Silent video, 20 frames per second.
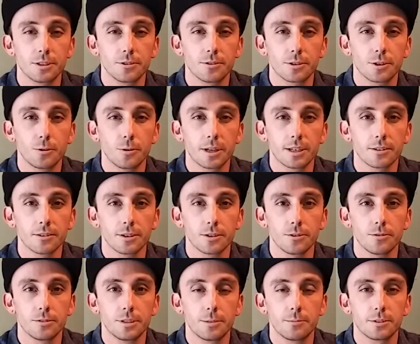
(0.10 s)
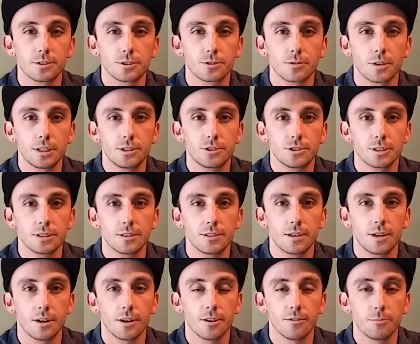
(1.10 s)
want to do a quick little
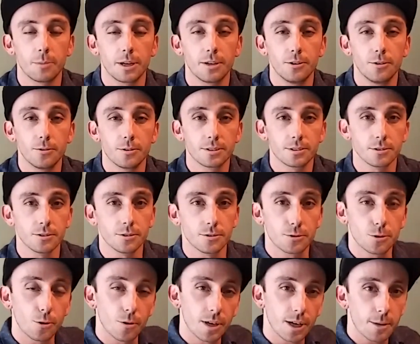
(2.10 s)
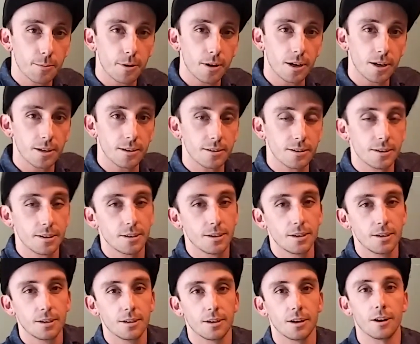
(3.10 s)
demonstration of my newest little toy I bought.
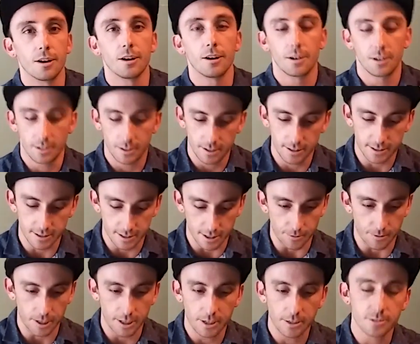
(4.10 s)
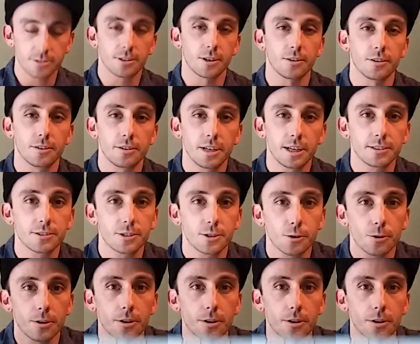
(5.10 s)
This is it right here. It's called the Desk